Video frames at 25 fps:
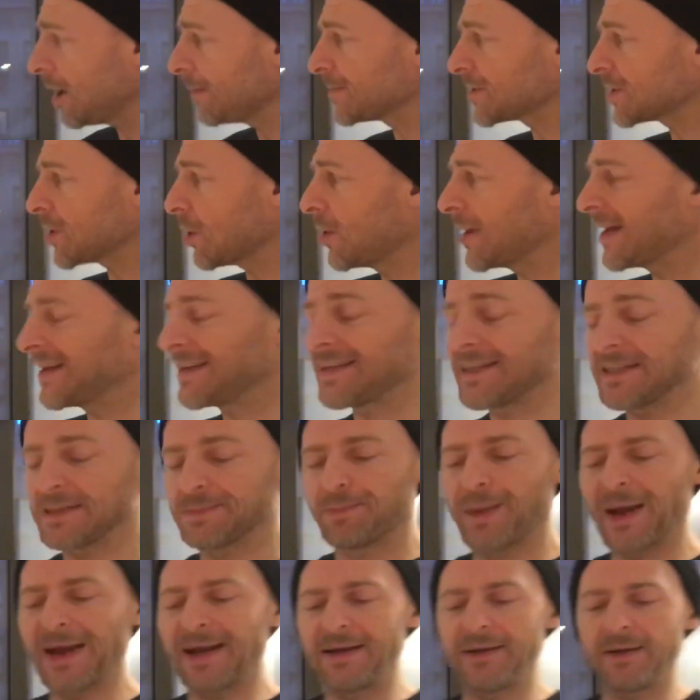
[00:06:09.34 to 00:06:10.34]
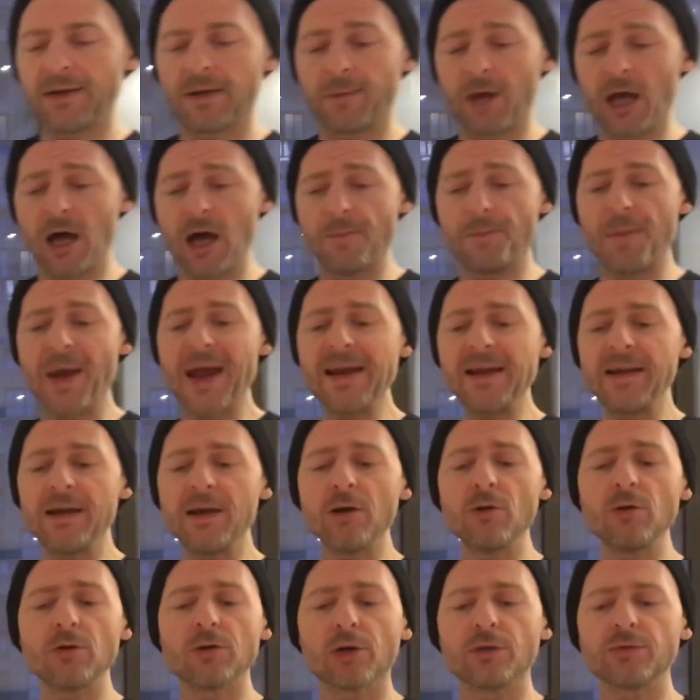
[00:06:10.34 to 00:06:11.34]
So it is
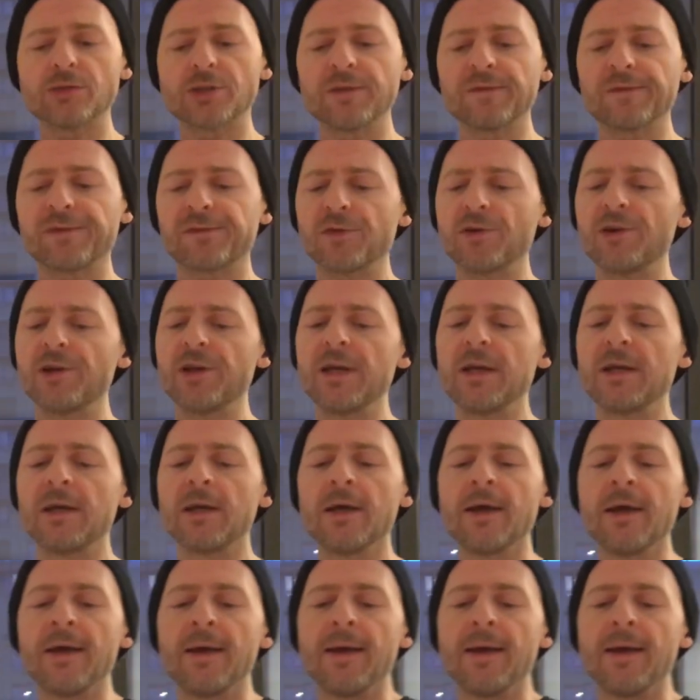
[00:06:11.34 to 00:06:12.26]
paleo, gluten-free.